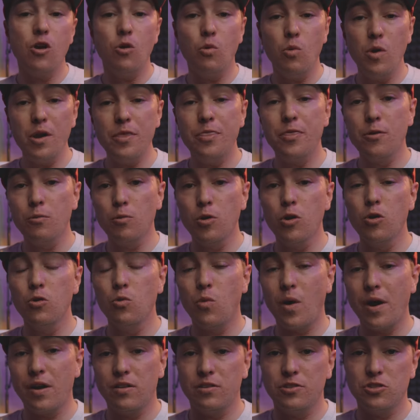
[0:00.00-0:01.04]
with the Rode
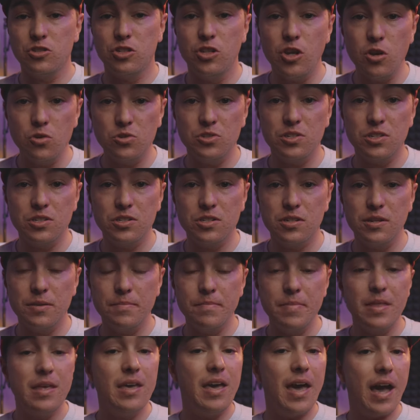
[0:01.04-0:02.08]
Wireless Go system.